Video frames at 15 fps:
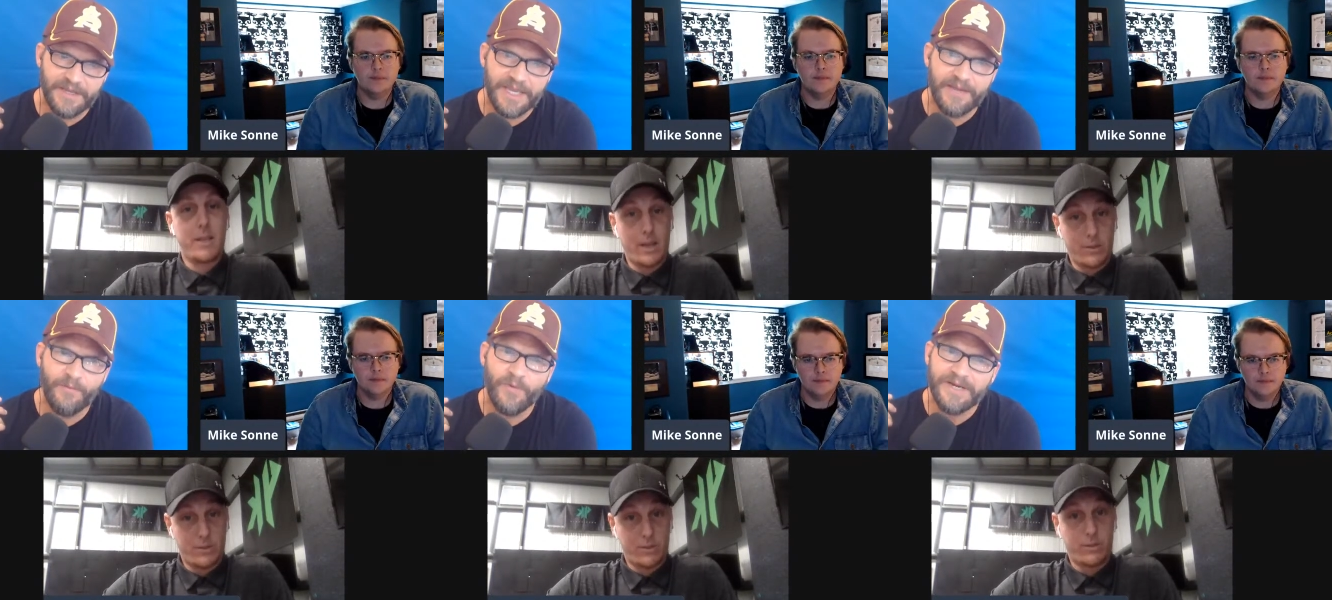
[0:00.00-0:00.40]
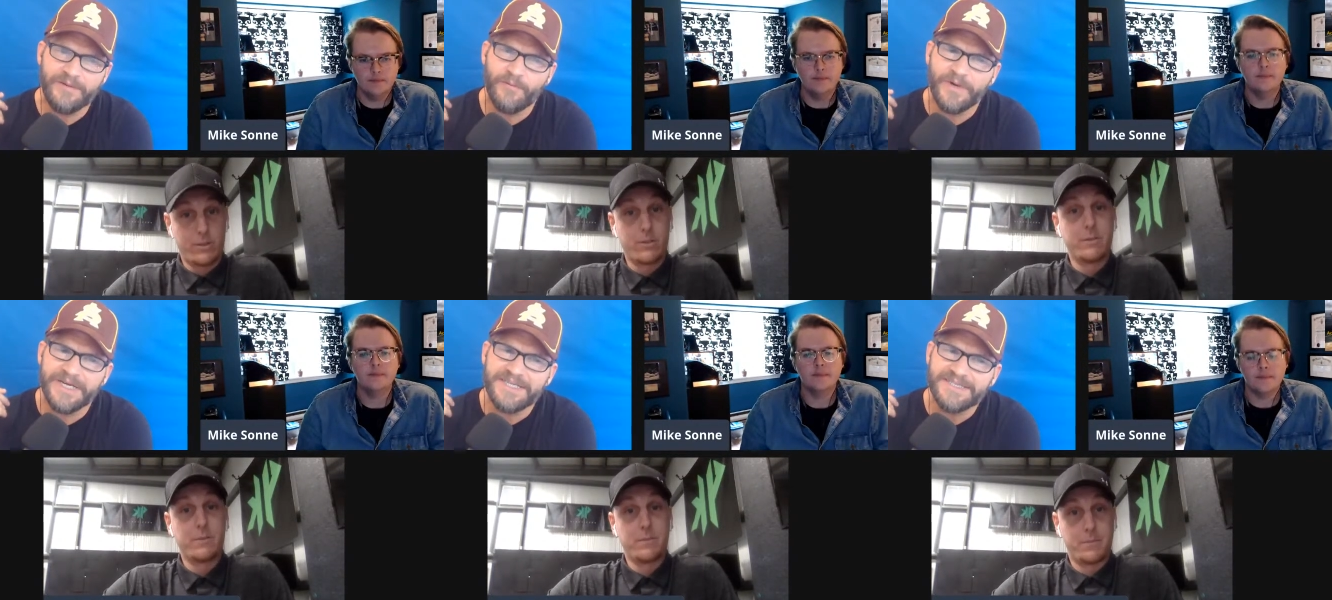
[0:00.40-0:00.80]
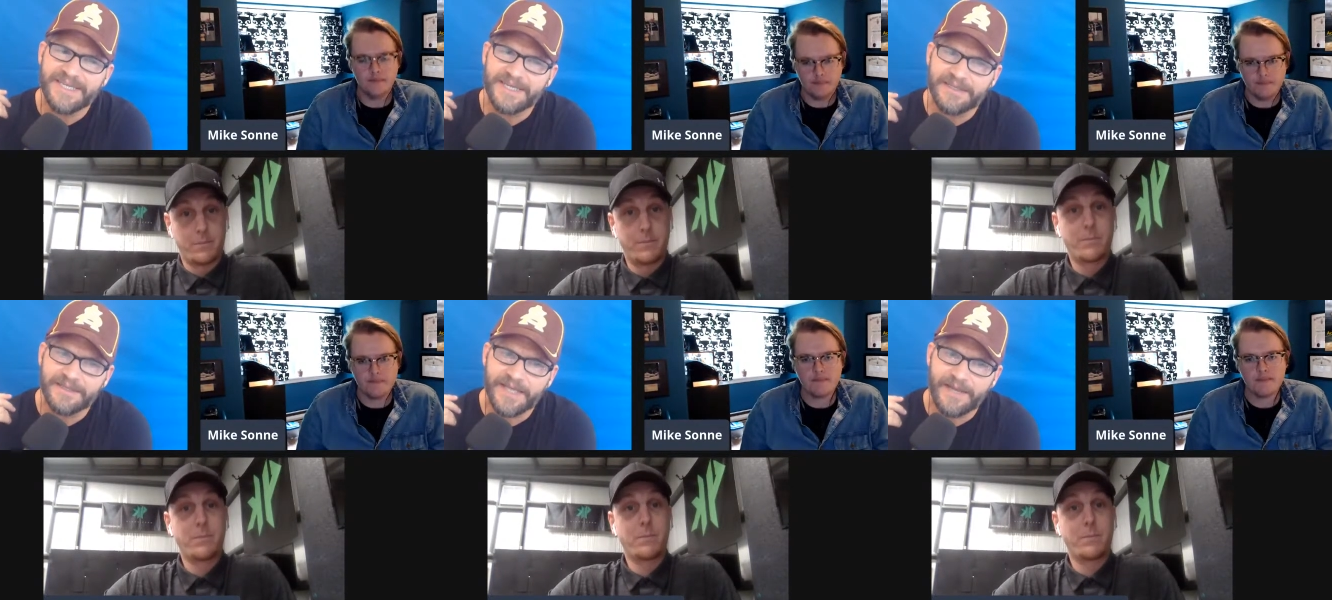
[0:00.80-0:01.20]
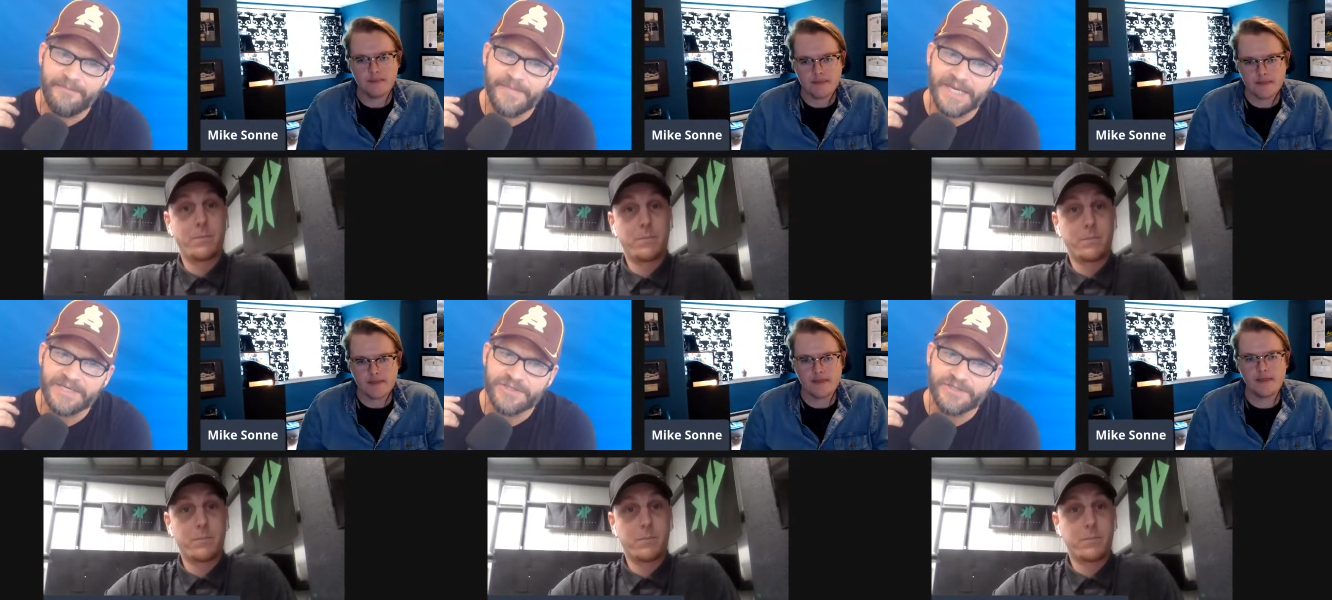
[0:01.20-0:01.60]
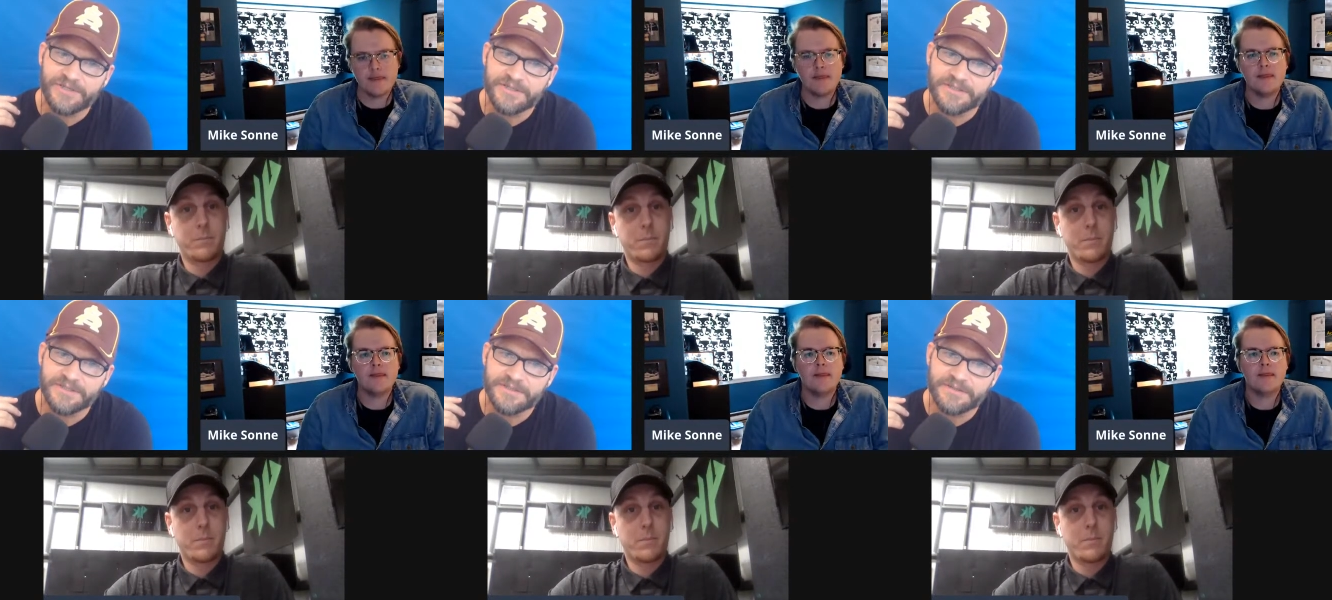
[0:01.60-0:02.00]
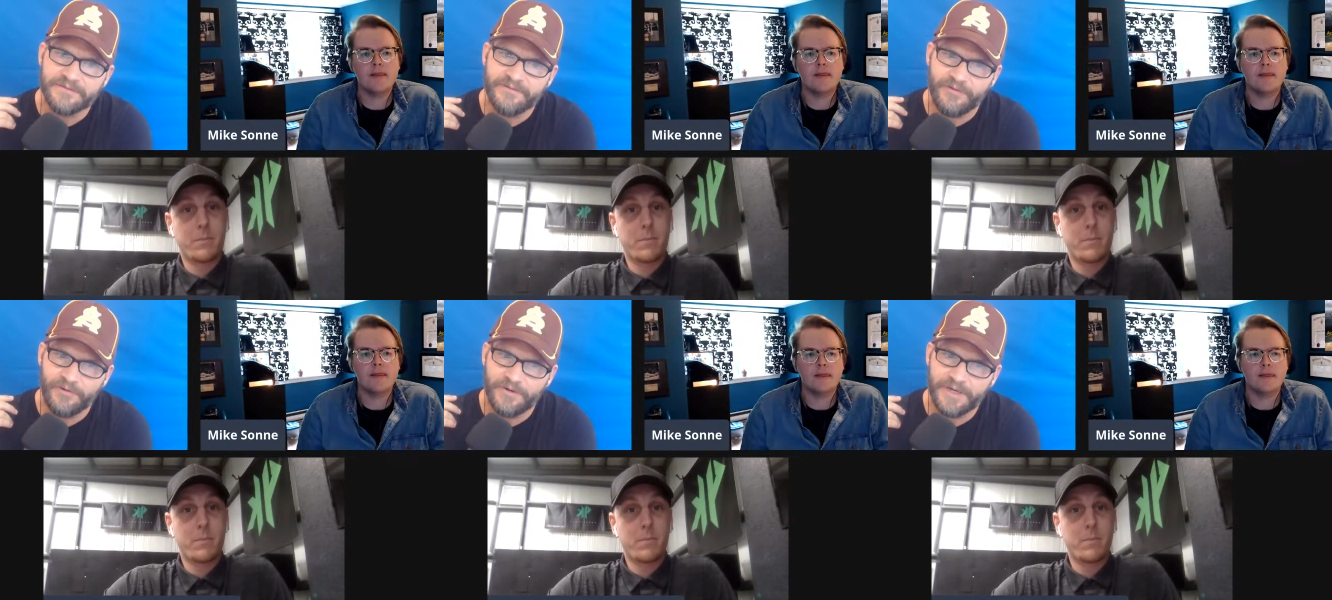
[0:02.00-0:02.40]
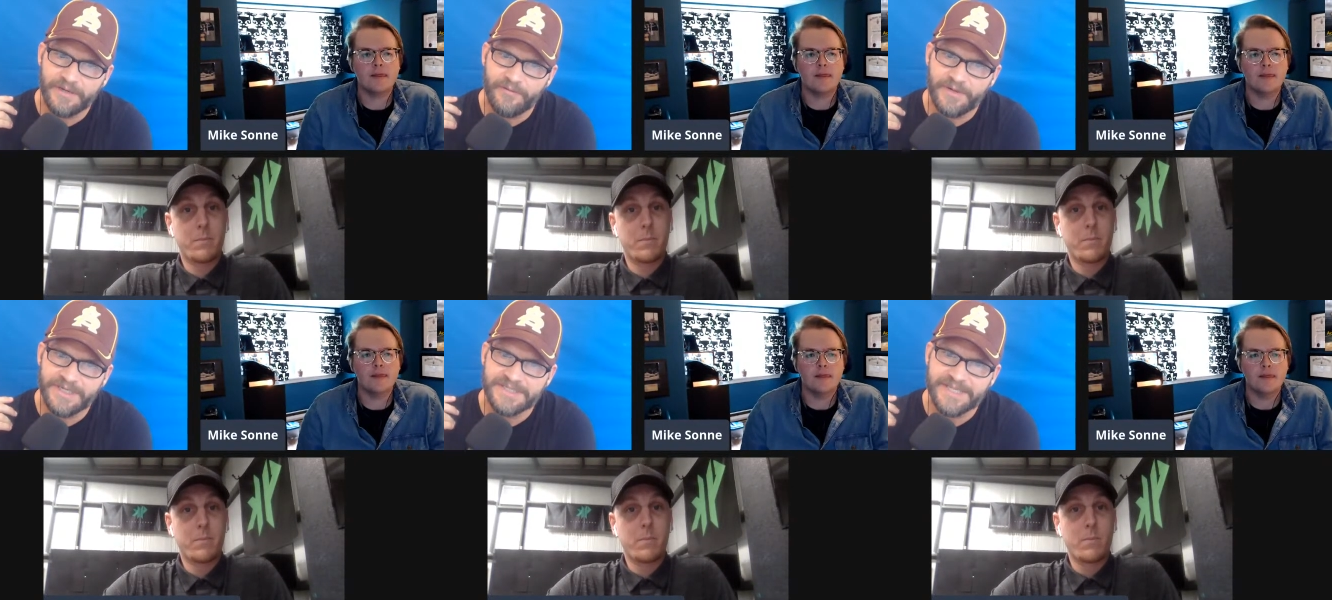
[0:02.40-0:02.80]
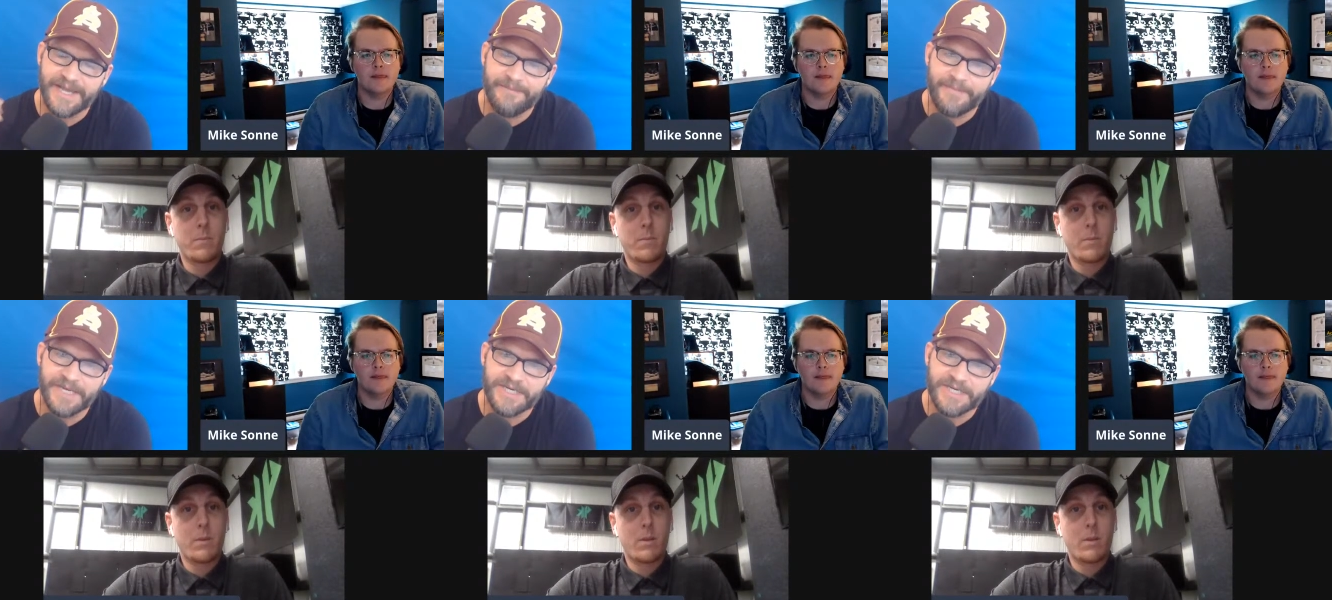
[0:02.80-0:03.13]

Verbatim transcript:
Speaker 1: Yes. And what what is that? That measures for what does that